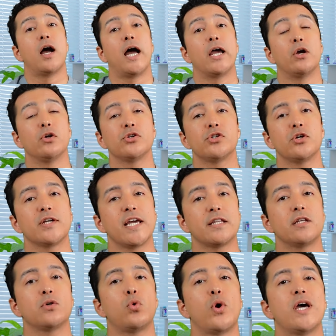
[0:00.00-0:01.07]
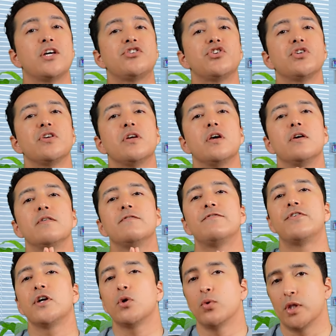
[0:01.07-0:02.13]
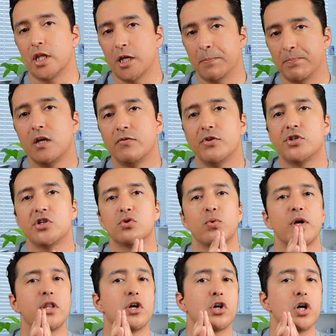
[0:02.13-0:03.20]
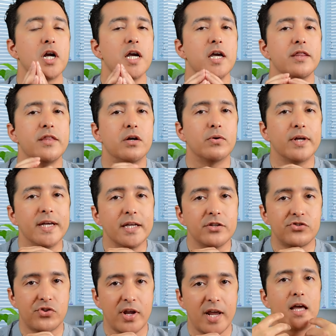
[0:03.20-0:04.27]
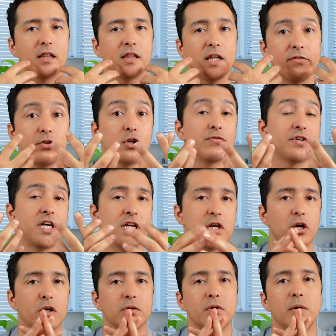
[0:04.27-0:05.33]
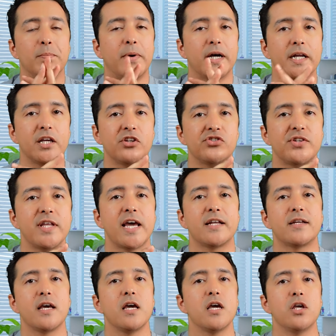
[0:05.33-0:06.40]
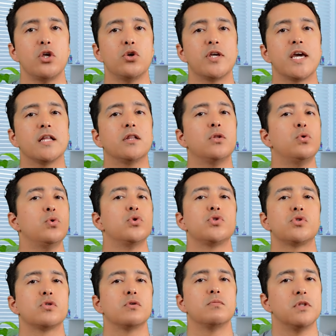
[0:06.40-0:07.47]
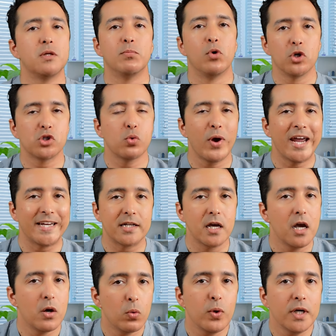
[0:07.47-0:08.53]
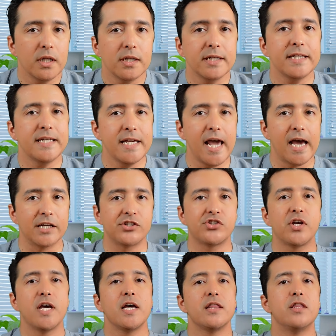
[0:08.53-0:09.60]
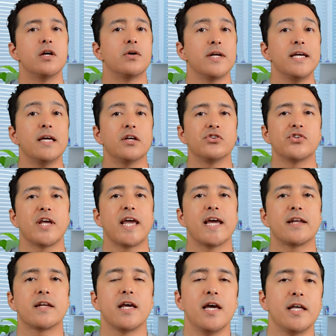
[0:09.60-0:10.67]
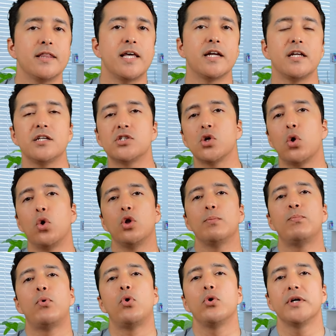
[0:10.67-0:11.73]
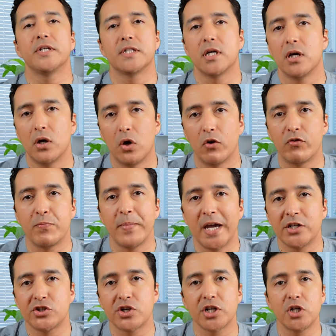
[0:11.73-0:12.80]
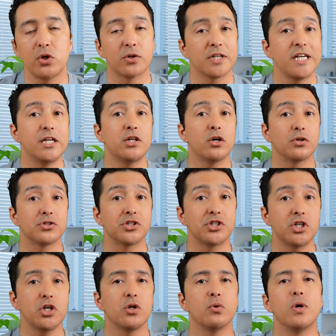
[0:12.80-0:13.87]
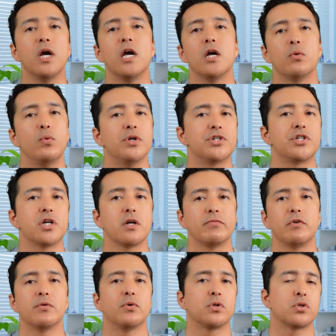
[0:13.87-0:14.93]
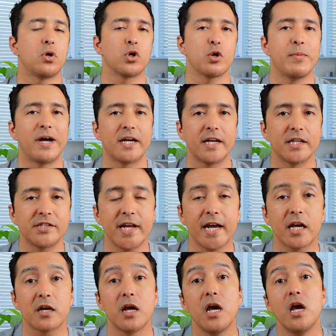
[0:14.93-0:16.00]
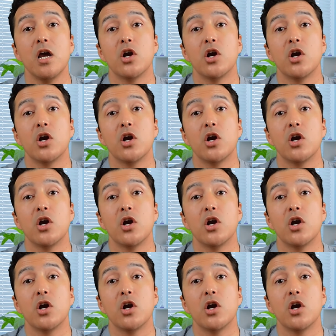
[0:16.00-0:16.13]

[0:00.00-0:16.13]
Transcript: I also get the question frequently, which is whether there is a level of ketone bodies that you can lose the most weight? Well, yes, there is, and that is the whole point of measuring your ketones too, which we will talk about in a second.